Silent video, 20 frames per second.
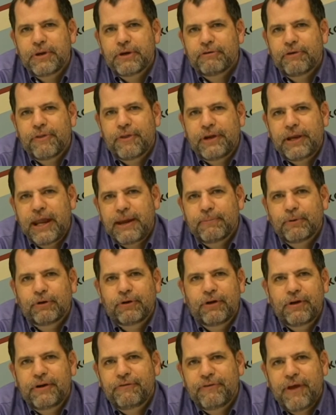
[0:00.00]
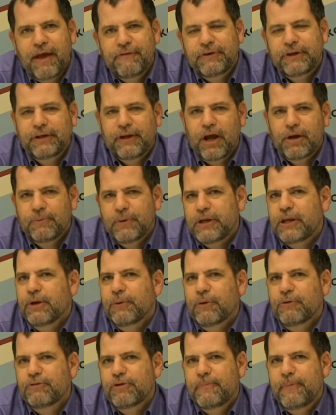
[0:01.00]
you're in the neighborhood of having done what you
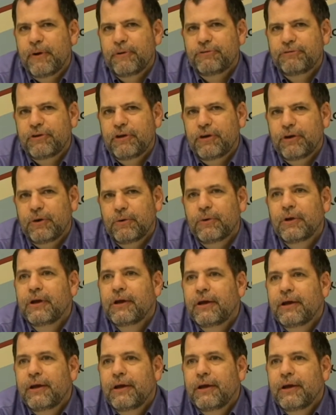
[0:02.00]
were supposed to do.